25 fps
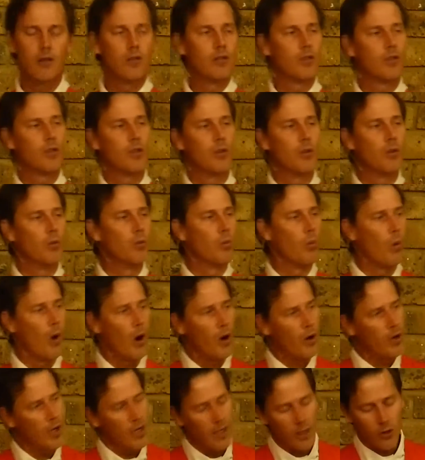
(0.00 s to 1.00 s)
to
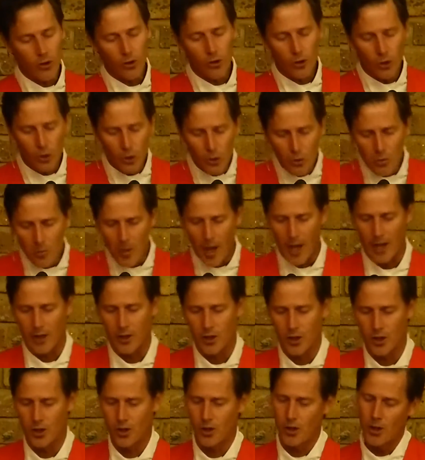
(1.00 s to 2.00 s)
worry too
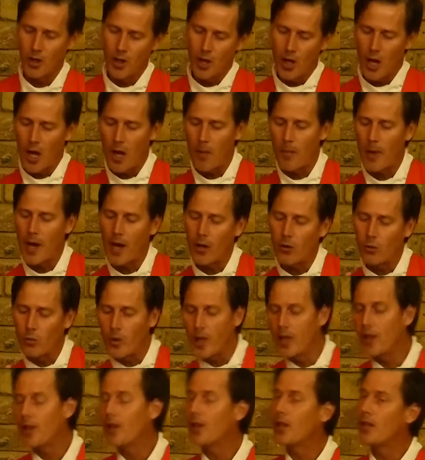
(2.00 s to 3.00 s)
much about
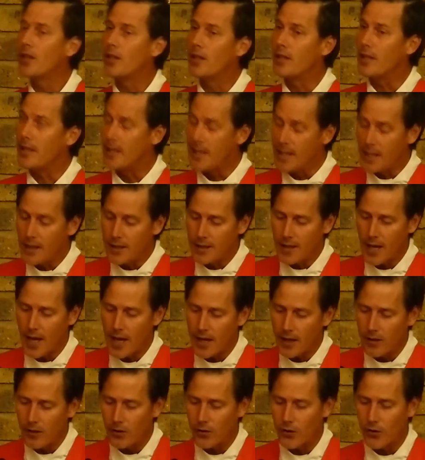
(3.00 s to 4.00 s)
whether the
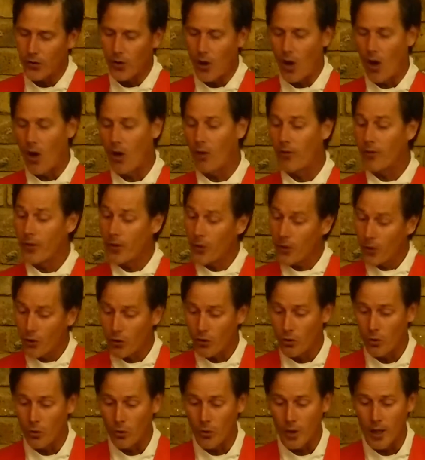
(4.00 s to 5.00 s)
details of the
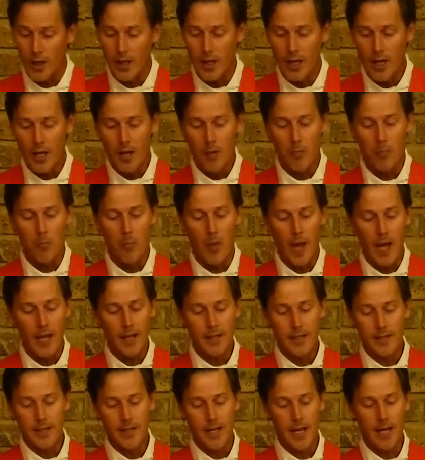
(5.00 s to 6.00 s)
story make
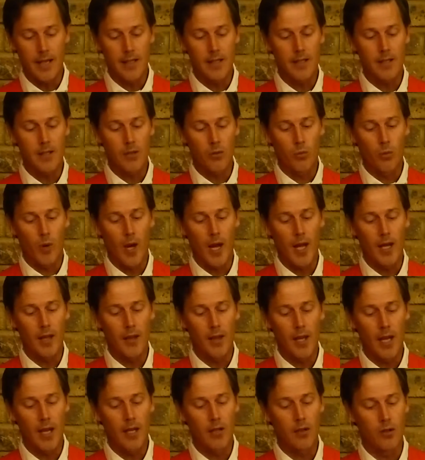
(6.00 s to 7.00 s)
sense the way
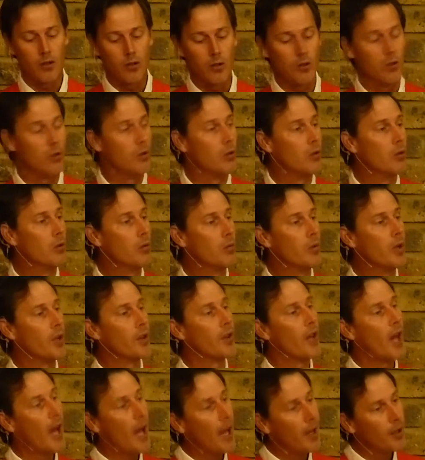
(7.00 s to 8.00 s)
they do with
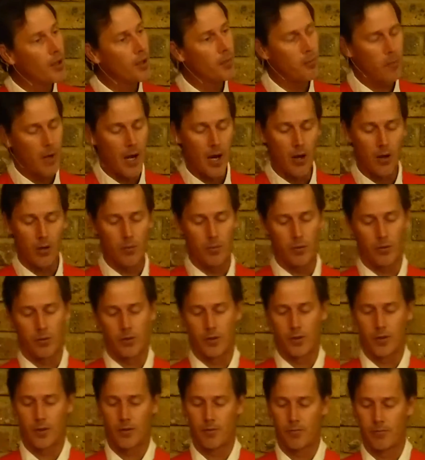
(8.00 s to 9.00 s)
other
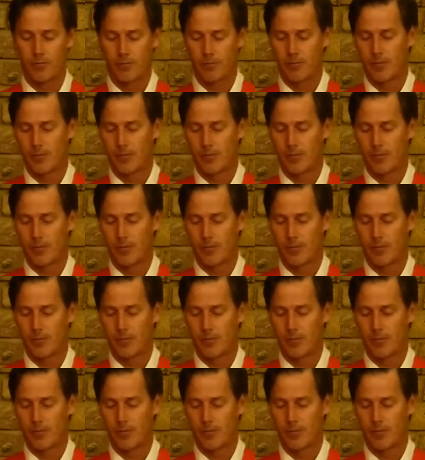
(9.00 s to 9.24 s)
parables.